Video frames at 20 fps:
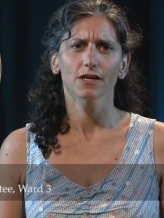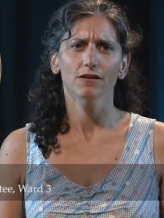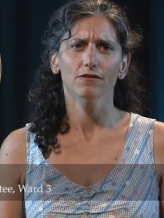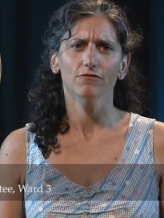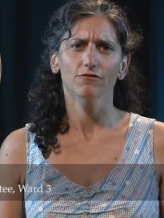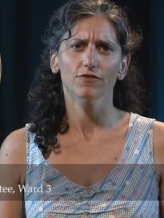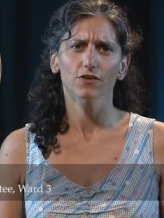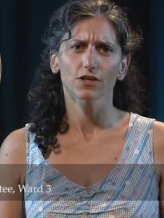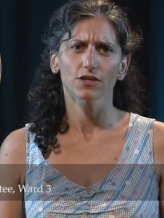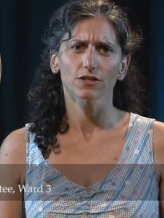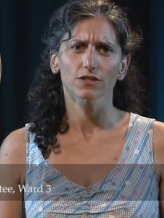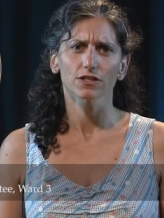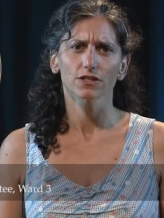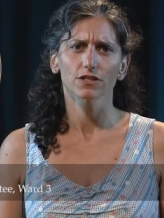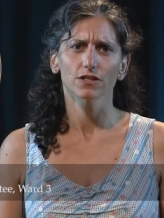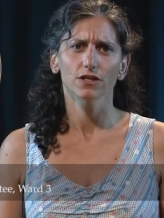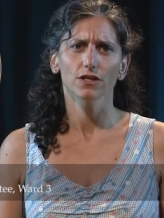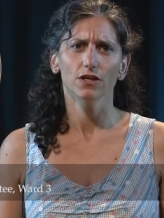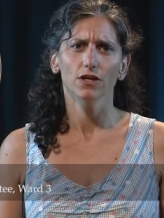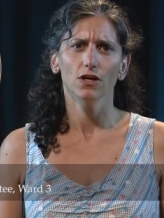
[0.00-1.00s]

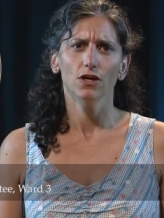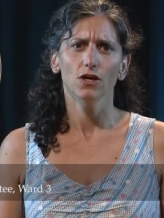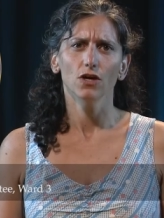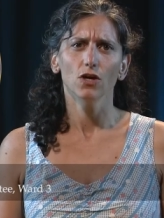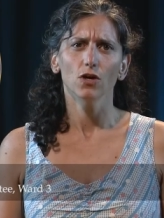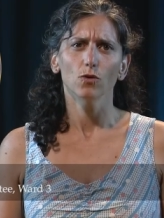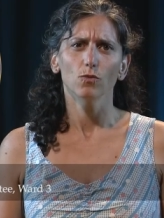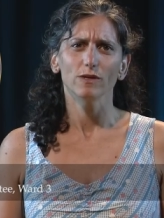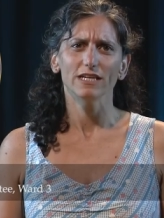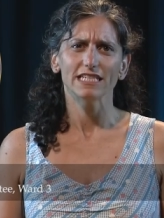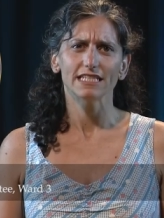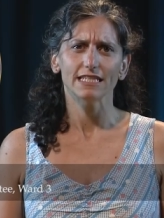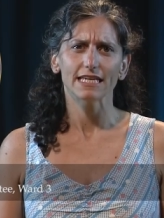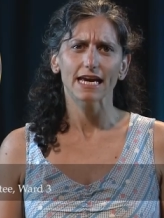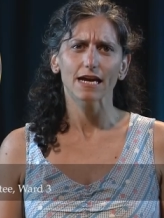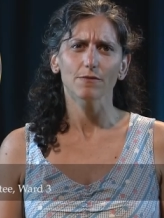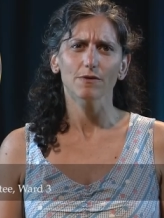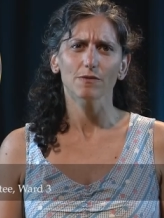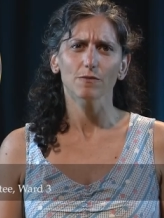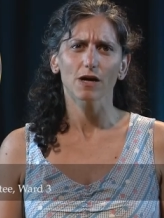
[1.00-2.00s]
First, we
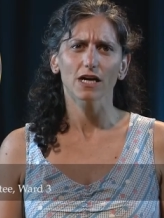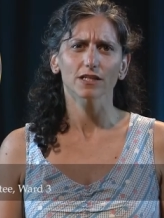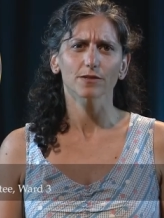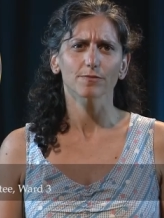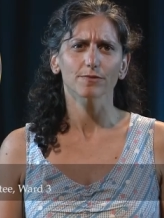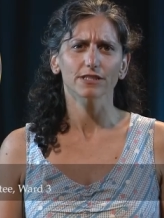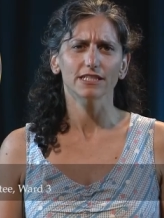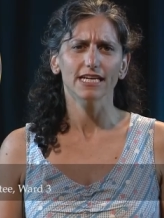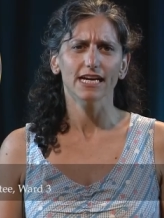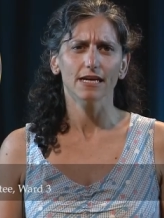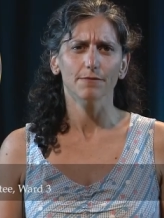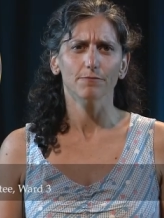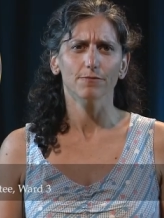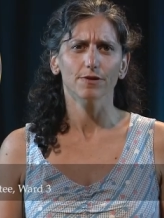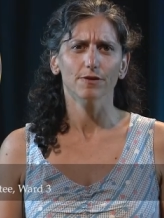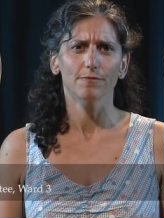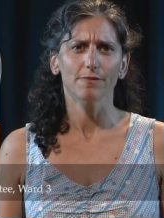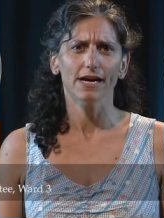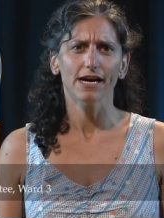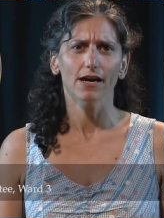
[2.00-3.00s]
say we want to
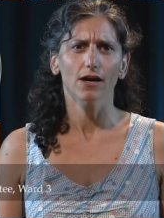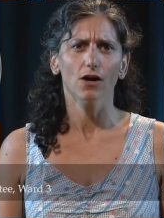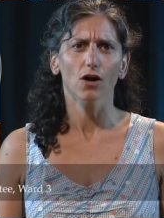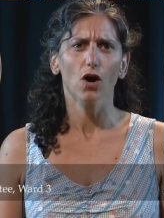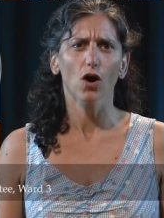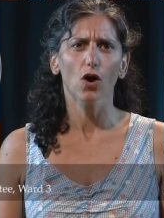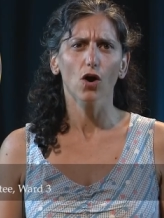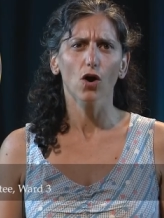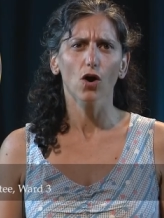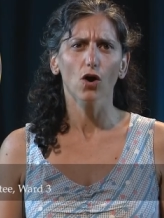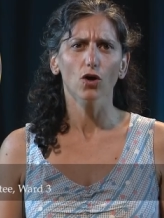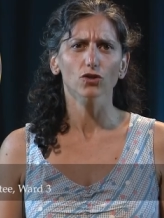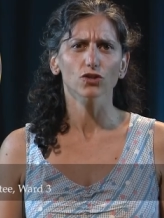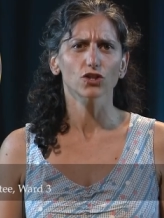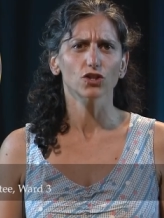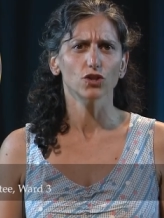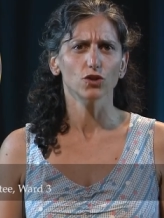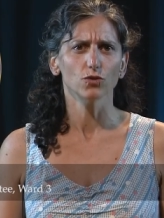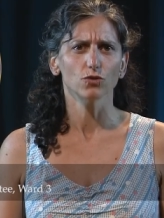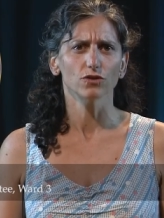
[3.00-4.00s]
prepare all
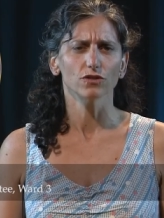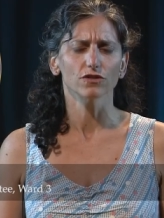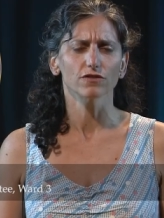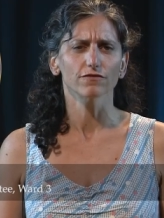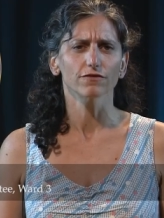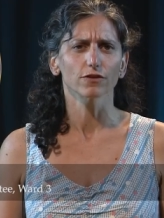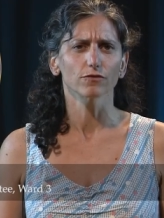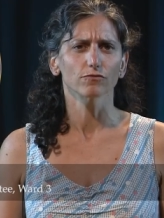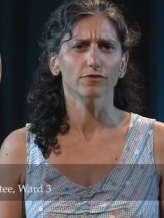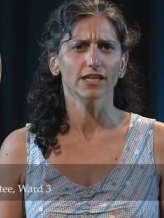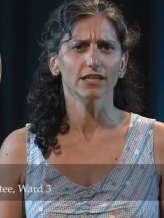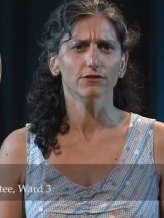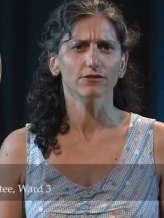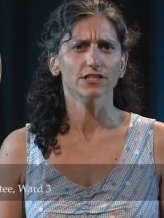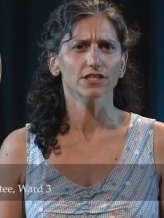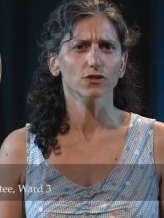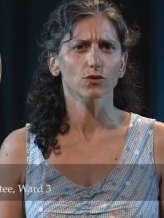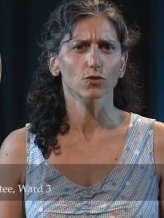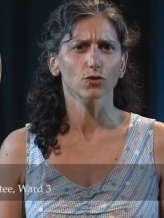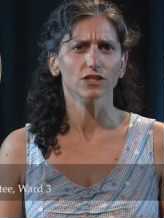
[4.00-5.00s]
students for
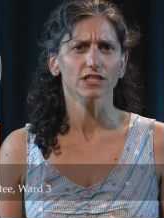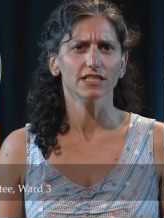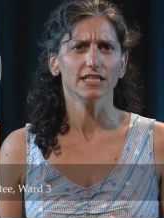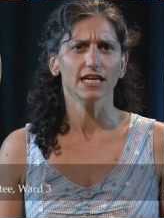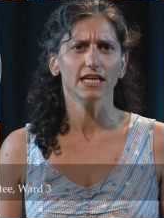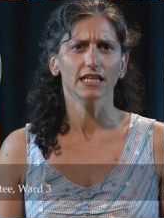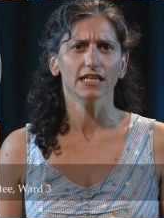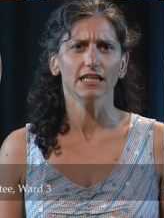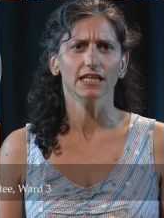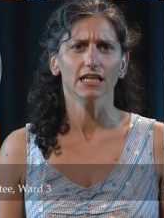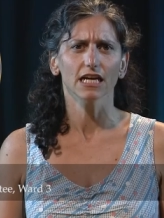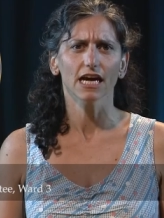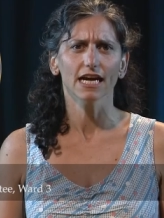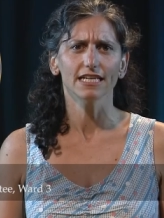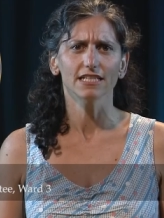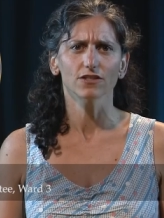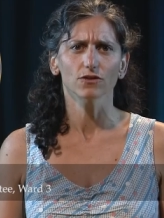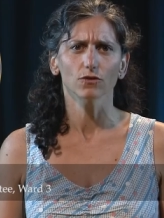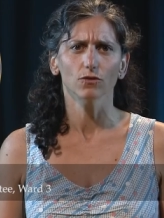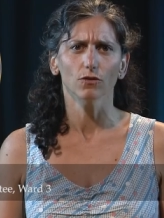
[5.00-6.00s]
rigorous course taking in high
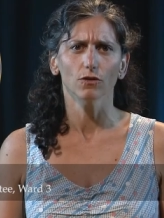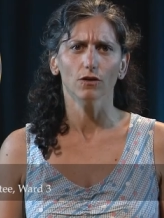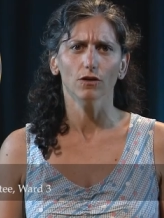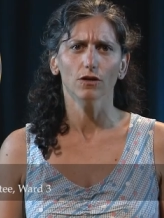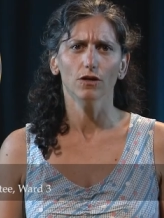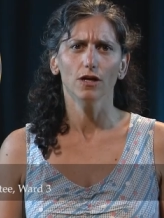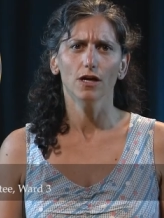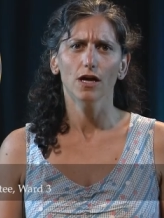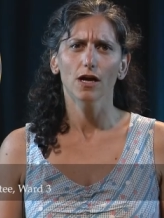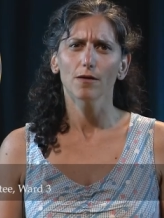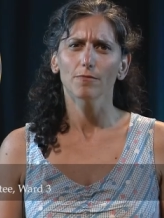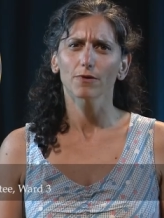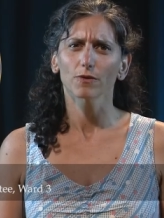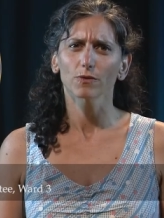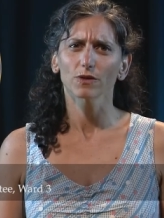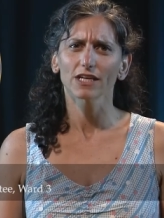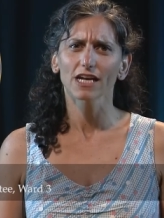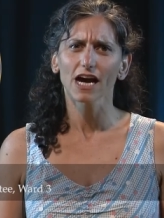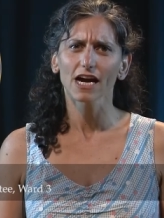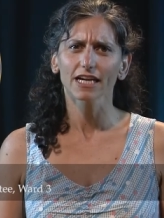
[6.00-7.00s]
school, but
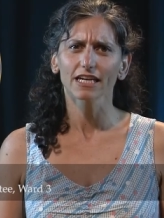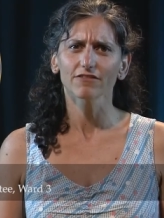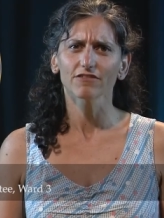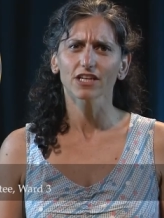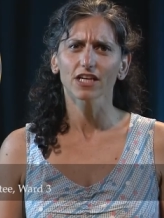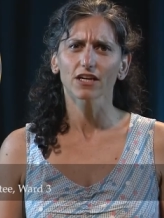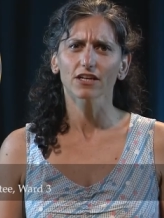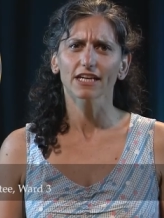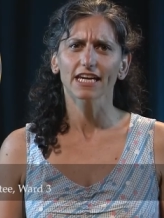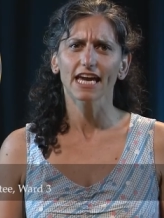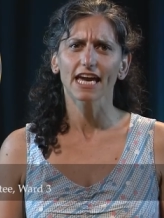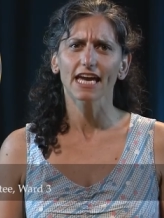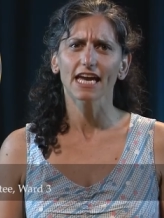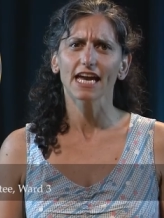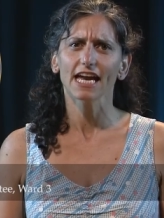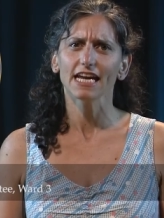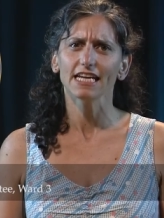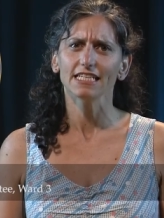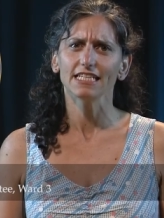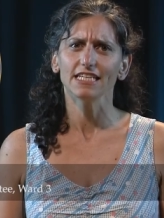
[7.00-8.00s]
we're not giving our
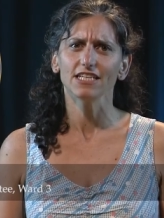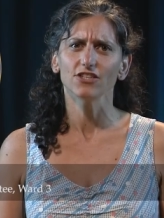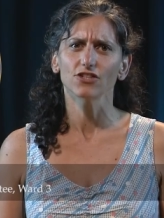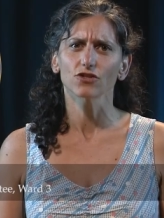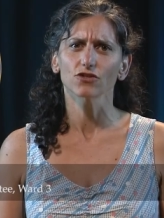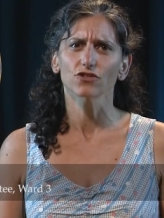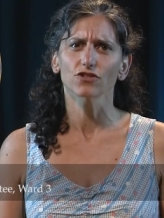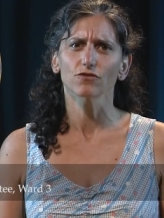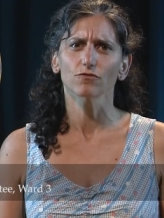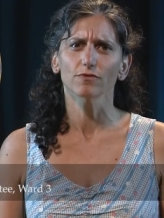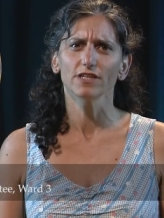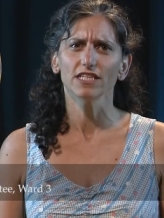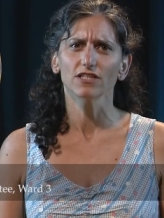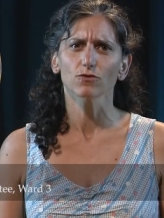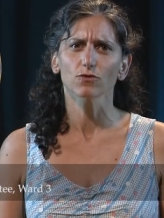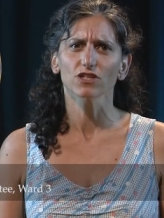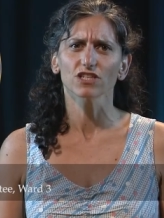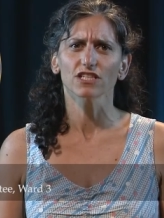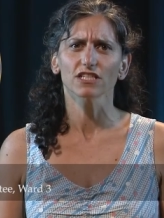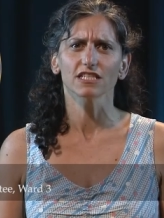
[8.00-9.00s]
K-8 teachers the
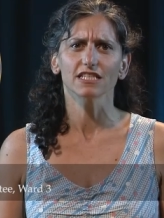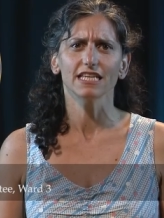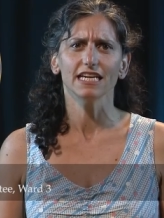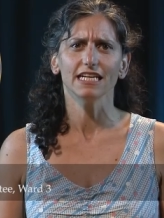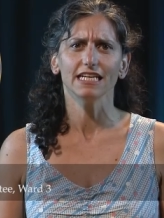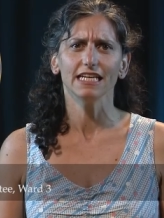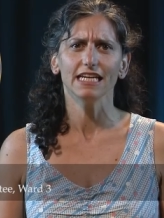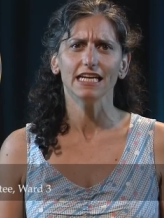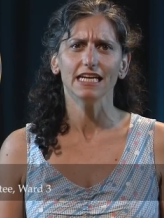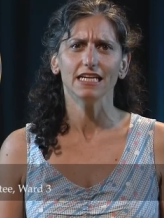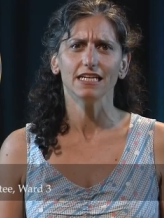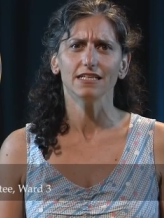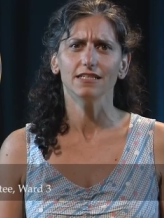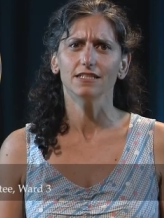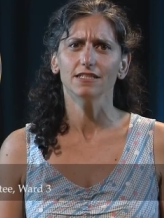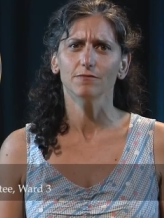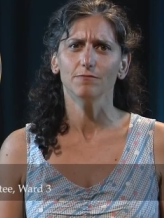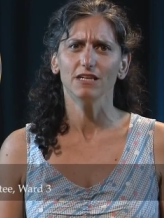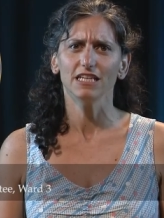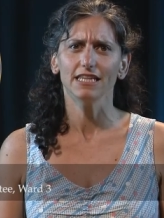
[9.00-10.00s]
resources they need
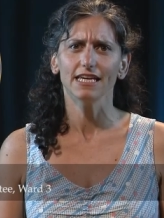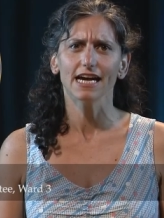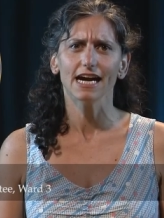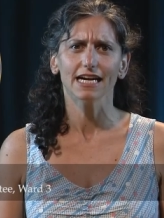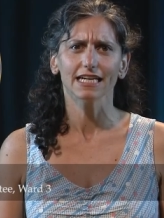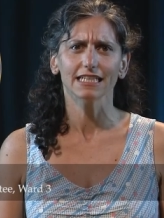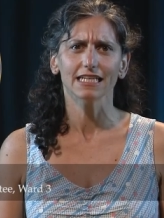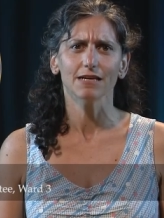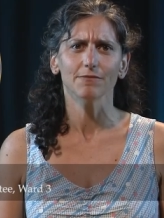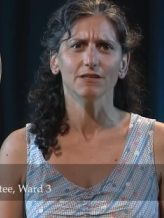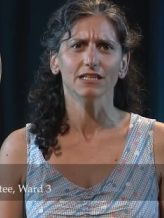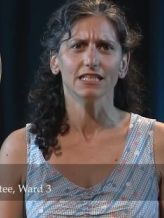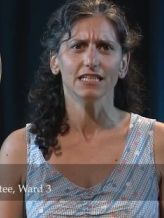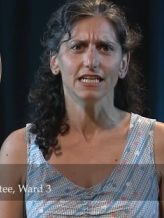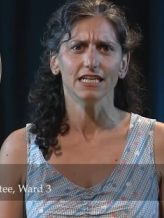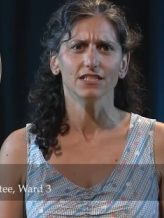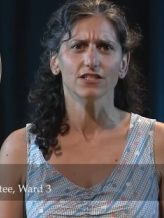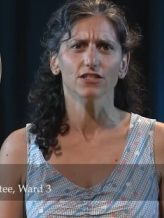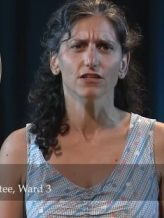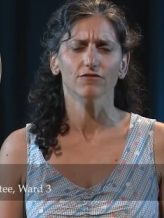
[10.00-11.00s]
to meet the academic
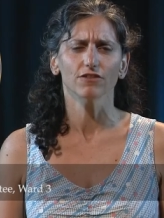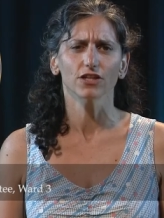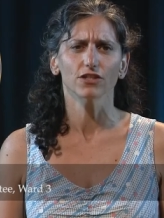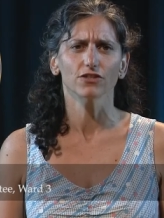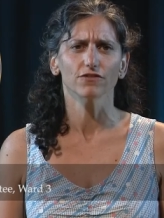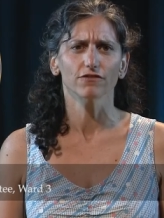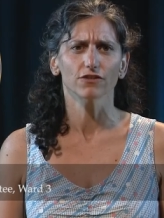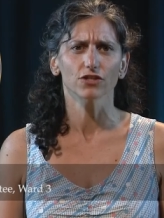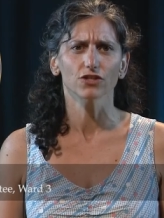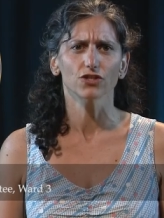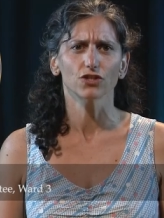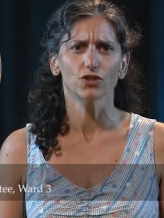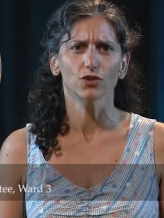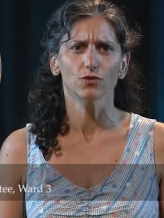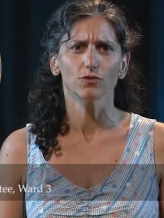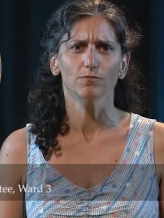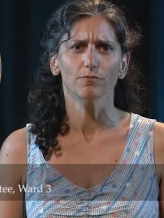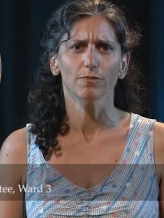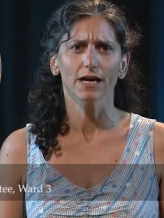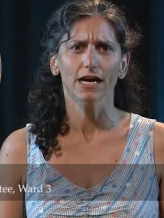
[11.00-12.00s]
needs of our diverse
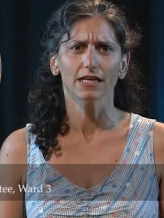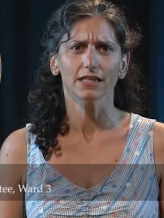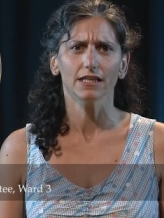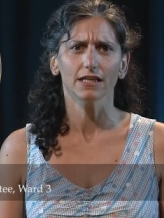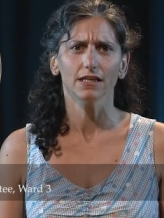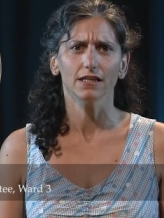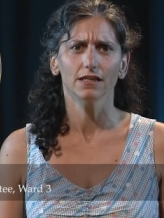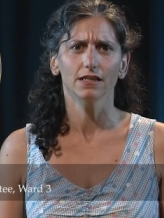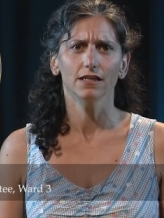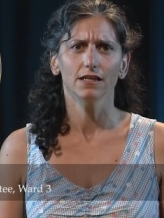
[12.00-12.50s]
student body.